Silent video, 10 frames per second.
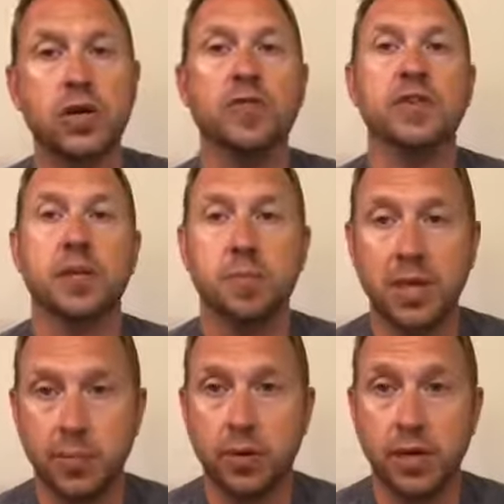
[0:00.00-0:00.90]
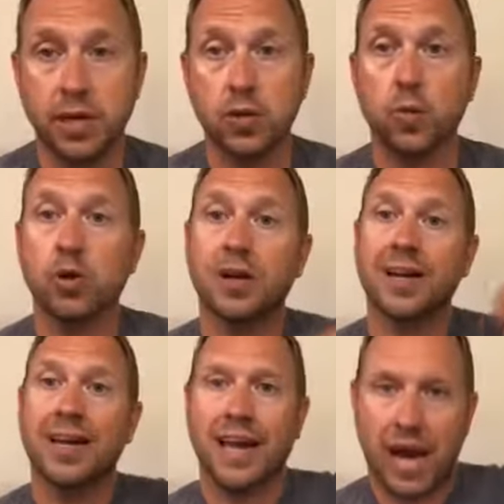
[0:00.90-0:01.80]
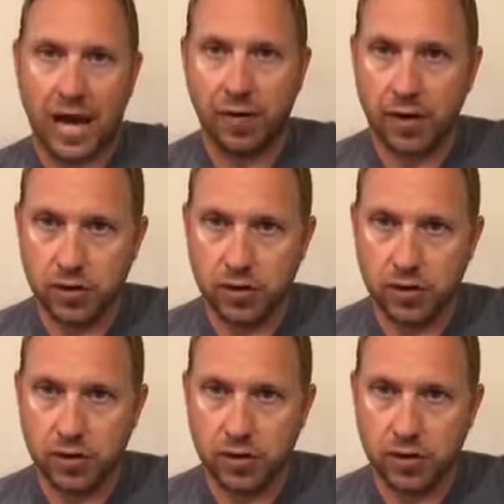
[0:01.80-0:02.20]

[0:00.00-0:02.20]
different than me putting in the work, hiring